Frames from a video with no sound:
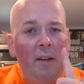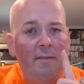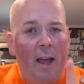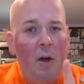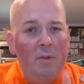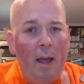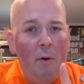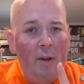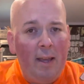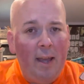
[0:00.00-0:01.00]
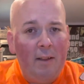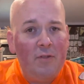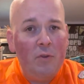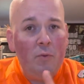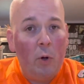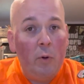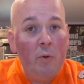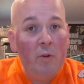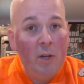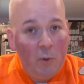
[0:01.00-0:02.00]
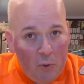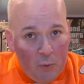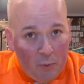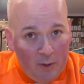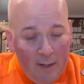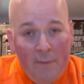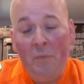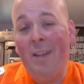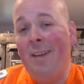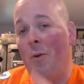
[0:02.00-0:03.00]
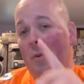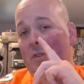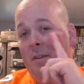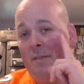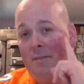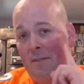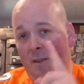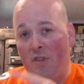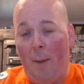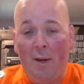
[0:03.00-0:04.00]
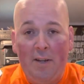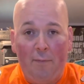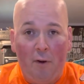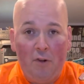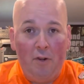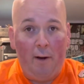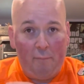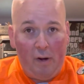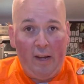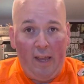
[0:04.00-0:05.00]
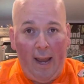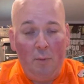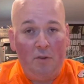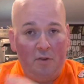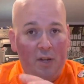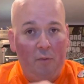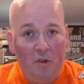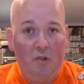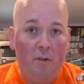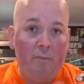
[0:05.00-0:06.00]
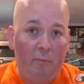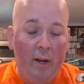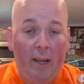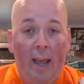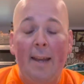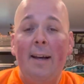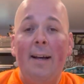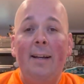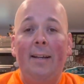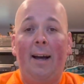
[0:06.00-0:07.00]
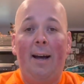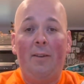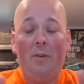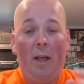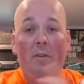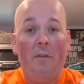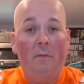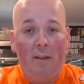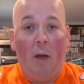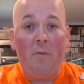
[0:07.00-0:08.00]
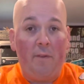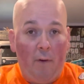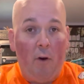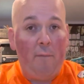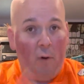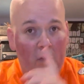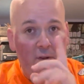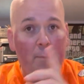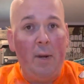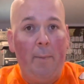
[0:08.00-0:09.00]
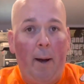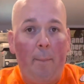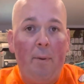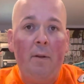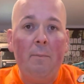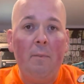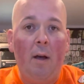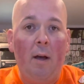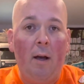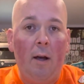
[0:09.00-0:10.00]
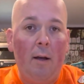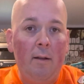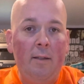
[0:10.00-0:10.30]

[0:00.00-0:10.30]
Downtown Neketsu no Kunio-kun, which is the Japanese version of Renegade, which is the original Renegade. So that was the very first beat 'em up of